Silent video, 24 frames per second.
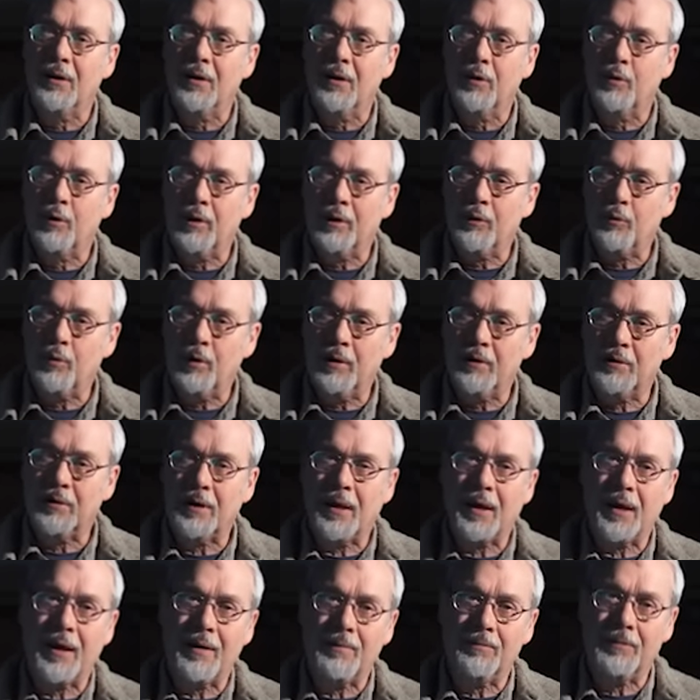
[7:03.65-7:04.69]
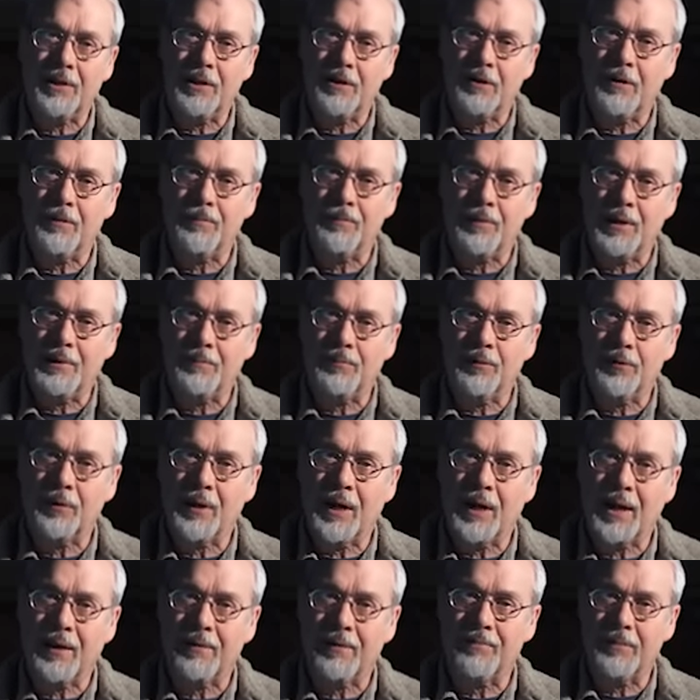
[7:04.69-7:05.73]
when at one time, you know, people
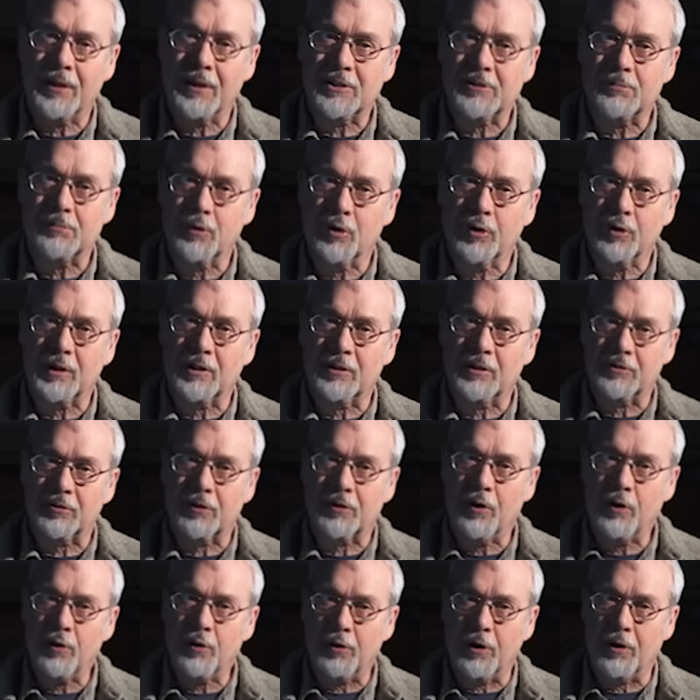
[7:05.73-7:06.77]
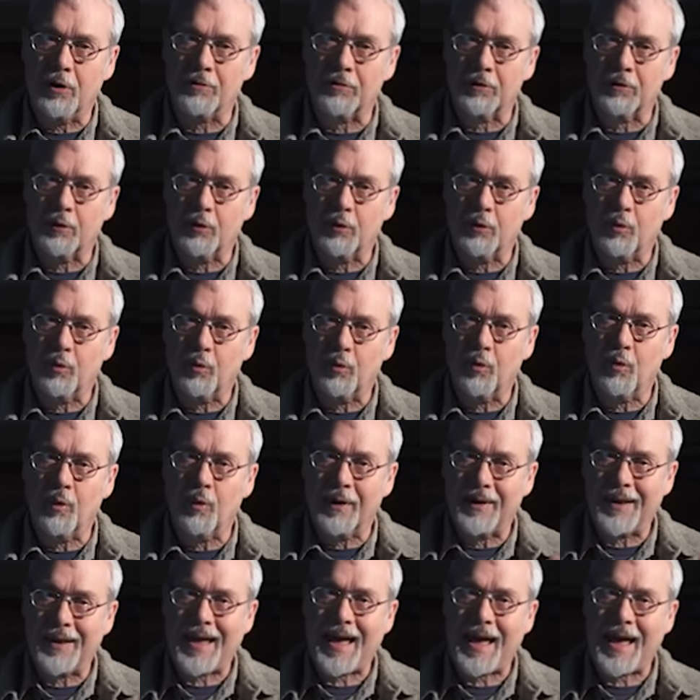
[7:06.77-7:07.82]
had much more control over what
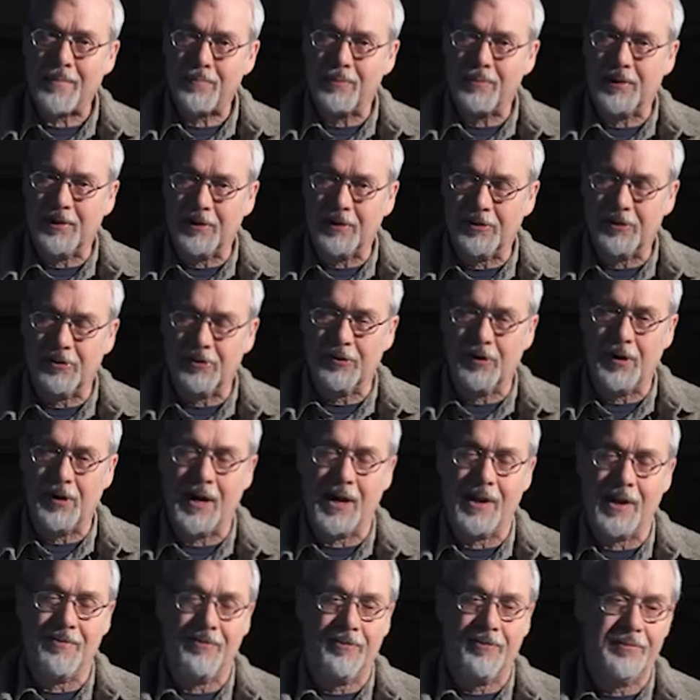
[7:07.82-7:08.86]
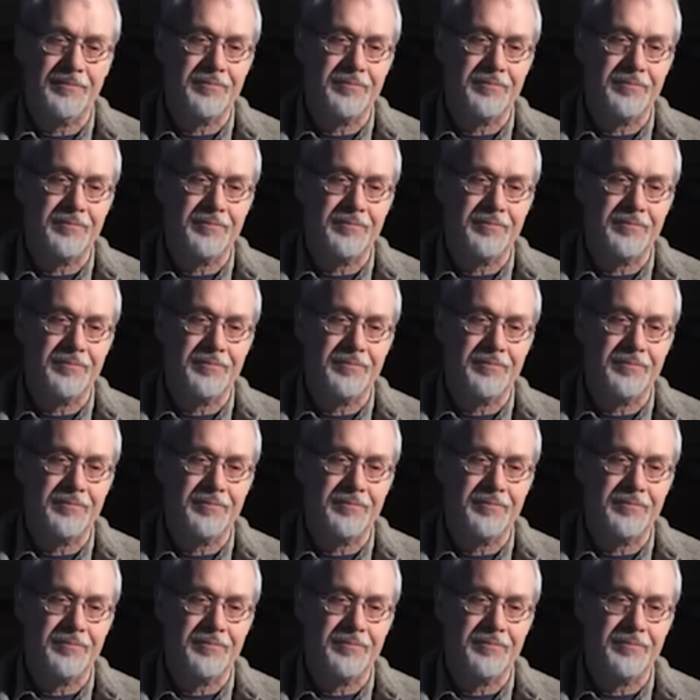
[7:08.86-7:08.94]
happened in your life.